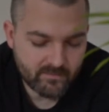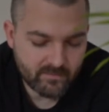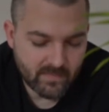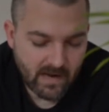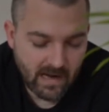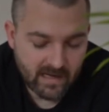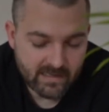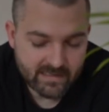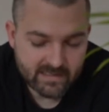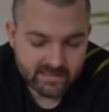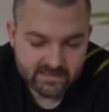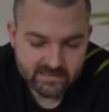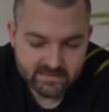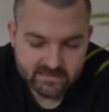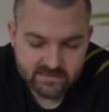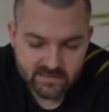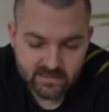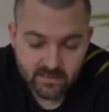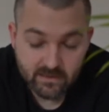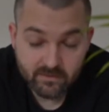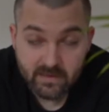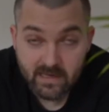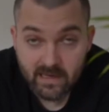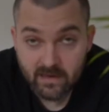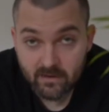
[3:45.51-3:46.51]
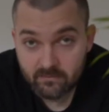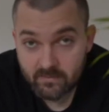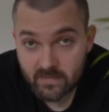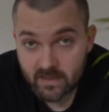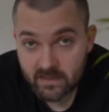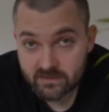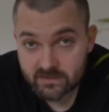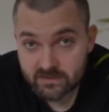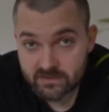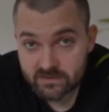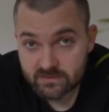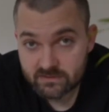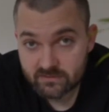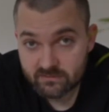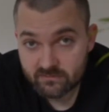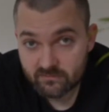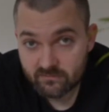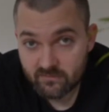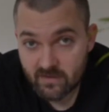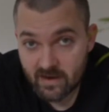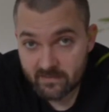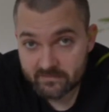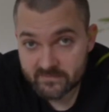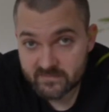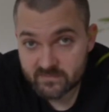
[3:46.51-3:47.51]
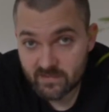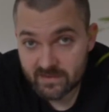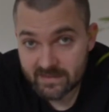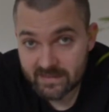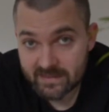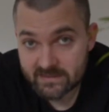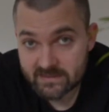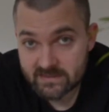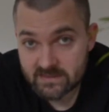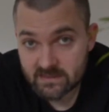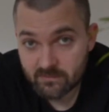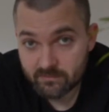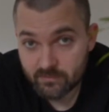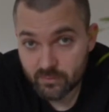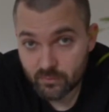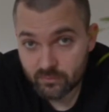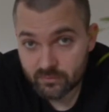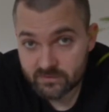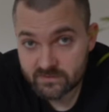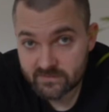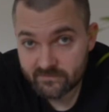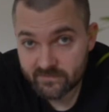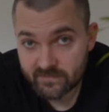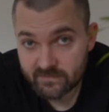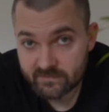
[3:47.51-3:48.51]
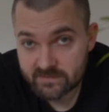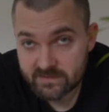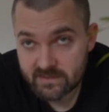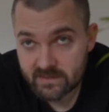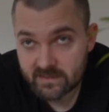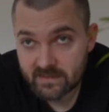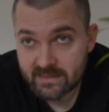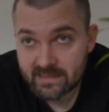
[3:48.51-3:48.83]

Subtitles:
I needed to know how much grams went into the portafilter.